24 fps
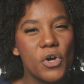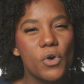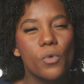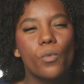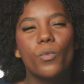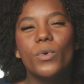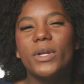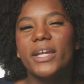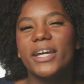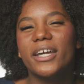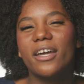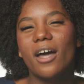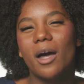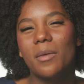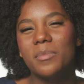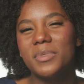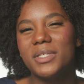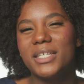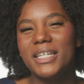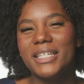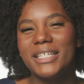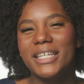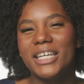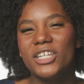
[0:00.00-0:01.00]
When it
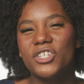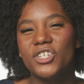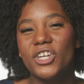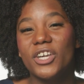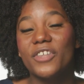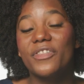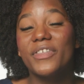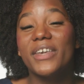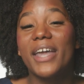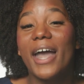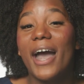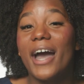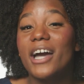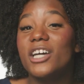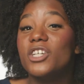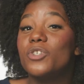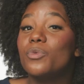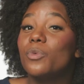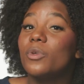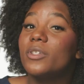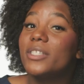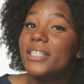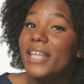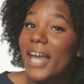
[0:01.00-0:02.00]
comes to teaching the
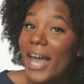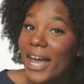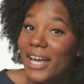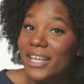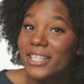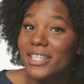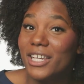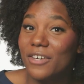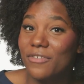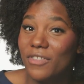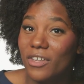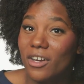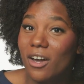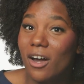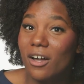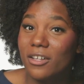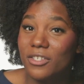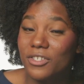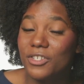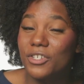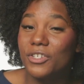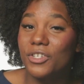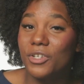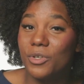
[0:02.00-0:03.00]
actual text of the
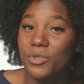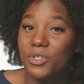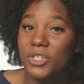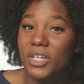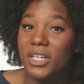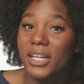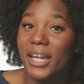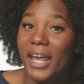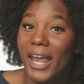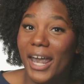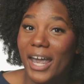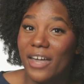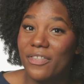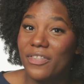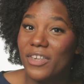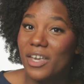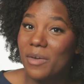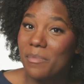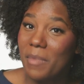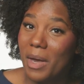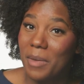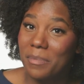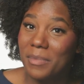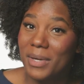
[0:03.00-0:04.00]
Constitution and the
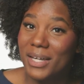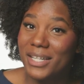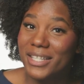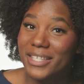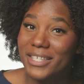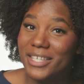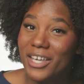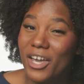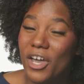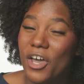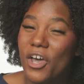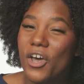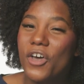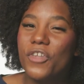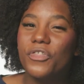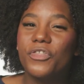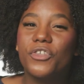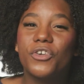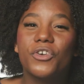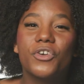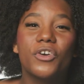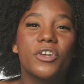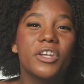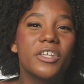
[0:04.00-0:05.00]
amendments,
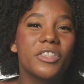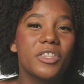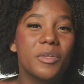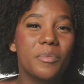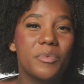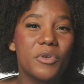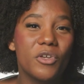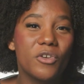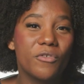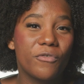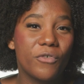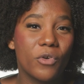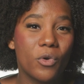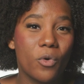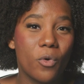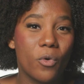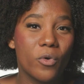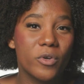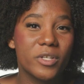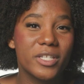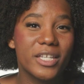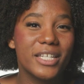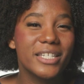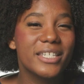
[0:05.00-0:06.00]
the Good and the Beautiful
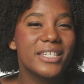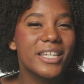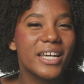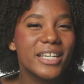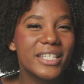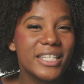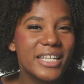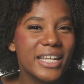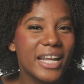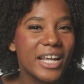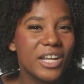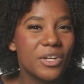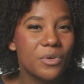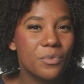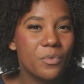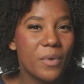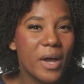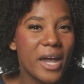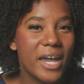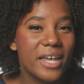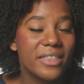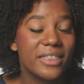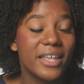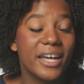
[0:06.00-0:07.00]
course does it in a
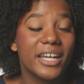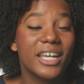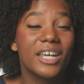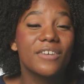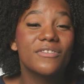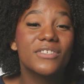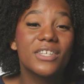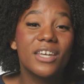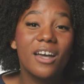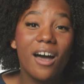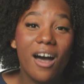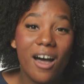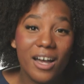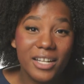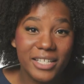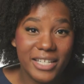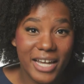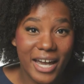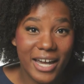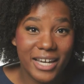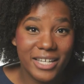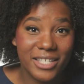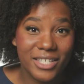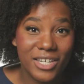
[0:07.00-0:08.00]
way that gives
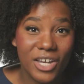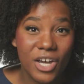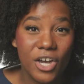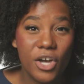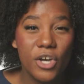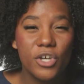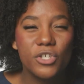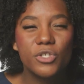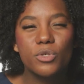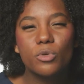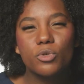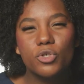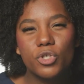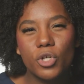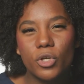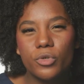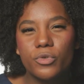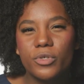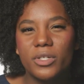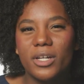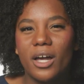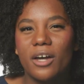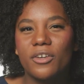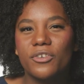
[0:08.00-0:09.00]
context so
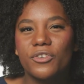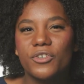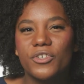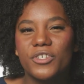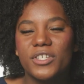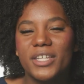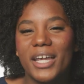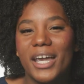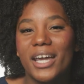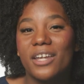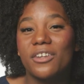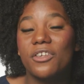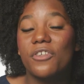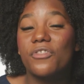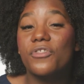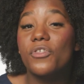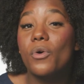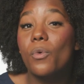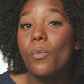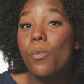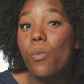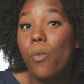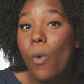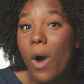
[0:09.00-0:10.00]
children understand
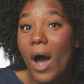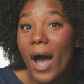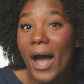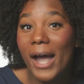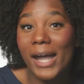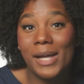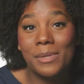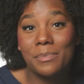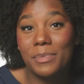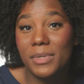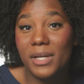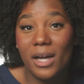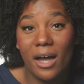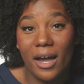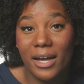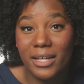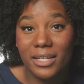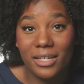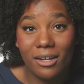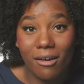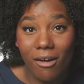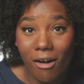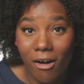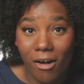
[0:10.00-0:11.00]
the why
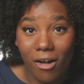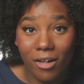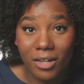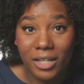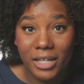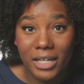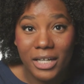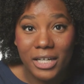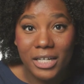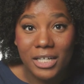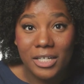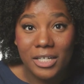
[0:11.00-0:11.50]
behind it all.